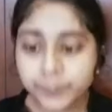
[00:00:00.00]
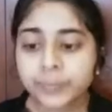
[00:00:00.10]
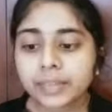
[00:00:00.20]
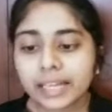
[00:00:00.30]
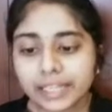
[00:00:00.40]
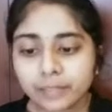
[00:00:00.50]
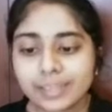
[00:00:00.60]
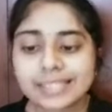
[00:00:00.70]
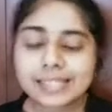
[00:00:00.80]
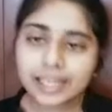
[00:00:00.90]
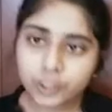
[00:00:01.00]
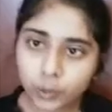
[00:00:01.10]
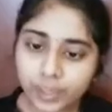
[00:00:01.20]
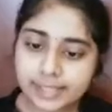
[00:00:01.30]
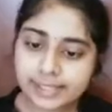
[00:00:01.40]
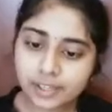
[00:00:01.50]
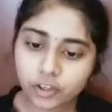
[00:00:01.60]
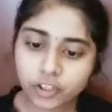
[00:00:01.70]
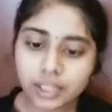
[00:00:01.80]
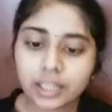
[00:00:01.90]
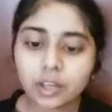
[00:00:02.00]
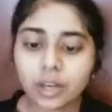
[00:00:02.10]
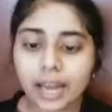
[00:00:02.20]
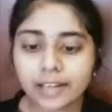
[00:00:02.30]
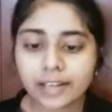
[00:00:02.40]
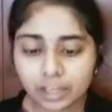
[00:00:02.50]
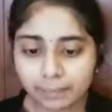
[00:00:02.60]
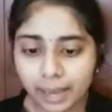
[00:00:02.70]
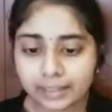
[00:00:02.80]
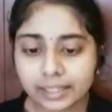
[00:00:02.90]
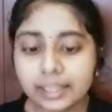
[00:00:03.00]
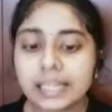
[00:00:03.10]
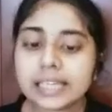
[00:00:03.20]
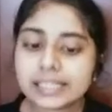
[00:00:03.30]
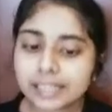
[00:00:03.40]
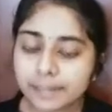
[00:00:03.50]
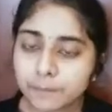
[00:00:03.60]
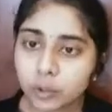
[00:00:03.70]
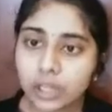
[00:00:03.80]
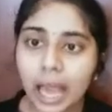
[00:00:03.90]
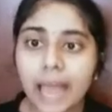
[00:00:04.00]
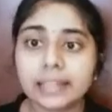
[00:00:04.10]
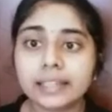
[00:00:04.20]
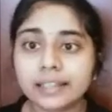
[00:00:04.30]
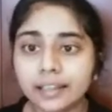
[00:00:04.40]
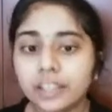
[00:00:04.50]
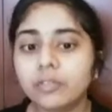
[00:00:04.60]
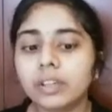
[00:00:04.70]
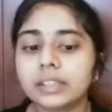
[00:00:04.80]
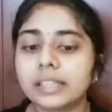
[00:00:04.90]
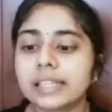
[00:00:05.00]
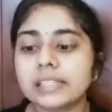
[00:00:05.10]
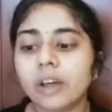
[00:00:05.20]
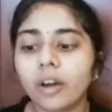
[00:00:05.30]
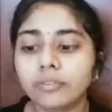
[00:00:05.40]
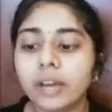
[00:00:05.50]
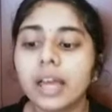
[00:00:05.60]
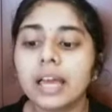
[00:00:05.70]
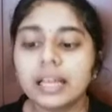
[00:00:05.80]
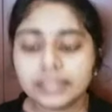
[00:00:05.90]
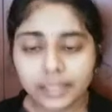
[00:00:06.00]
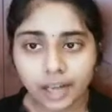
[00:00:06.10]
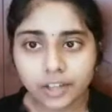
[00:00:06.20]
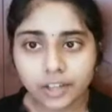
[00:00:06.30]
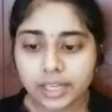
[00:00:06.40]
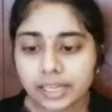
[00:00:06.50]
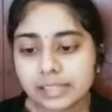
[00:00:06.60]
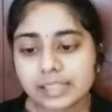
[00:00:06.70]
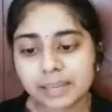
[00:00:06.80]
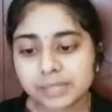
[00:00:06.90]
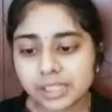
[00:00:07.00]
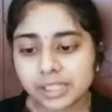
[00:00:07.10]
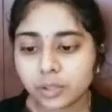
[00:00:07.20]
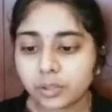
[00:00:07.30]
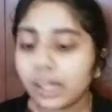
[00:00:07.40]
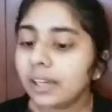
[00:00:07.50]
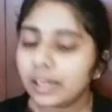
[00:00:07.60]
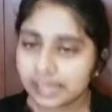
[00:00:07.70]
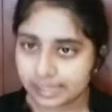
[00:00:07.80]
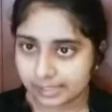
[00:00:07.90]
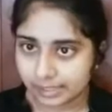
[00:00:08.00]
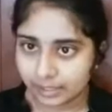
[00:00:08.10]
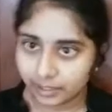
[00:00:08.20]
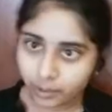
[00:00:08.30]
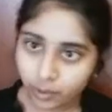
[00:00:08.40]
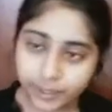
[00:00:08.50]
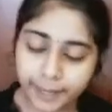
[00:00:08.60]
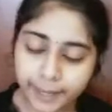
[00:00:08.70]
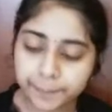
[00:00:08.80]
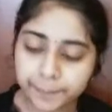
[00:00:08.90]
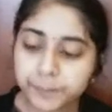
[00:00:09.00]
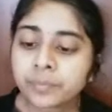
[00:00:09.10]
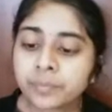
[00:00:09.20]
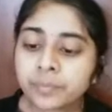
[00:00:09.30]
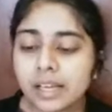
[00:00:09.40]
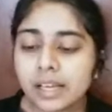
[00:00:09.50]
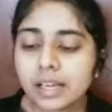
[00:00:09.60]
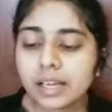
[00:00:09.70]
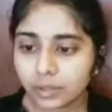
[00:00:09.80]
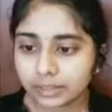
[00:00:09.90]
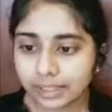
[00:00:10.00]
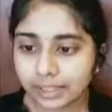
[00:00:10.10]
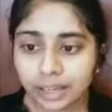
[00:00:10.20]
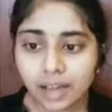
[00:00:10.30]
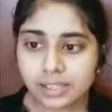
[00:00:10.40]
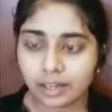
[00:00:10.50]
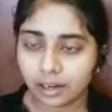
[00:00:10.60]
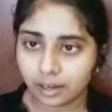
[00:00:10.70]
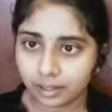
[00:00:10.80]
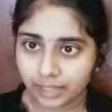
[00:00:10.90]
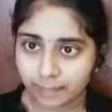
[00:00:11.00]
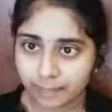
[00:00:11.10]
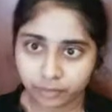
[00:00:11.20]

in which the US Treasury collateral backing is removed and the creditworthiness of the country is substituted instead. Okay, so the last type of